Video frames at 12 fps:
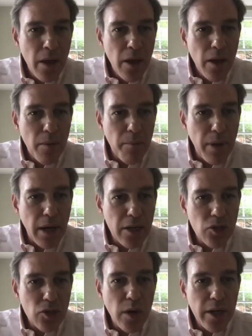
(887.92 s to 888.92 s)
But
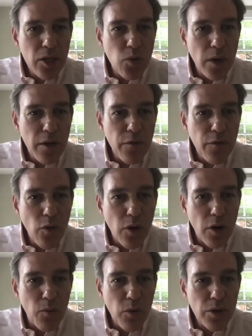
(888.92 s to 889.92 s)
in
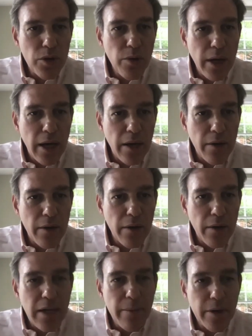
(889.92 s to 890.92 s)
2024, will you have a
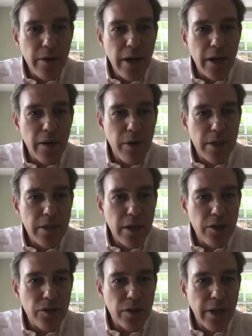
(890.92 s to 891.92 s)
Democratic
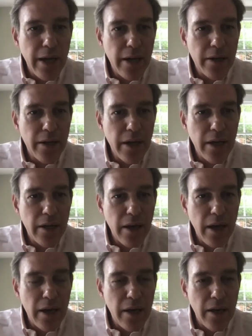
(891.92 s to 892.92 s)
presidential candidate
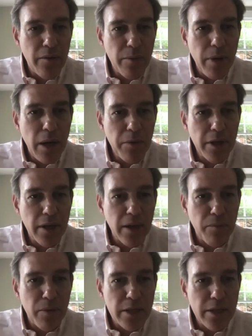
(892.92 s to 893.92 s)
and a
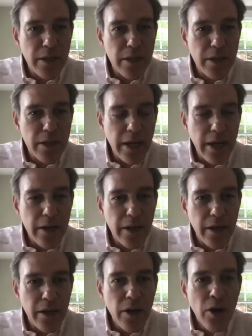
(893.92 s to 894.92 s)
Republican presidential
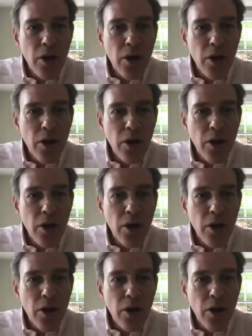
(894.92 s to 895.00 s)
candidate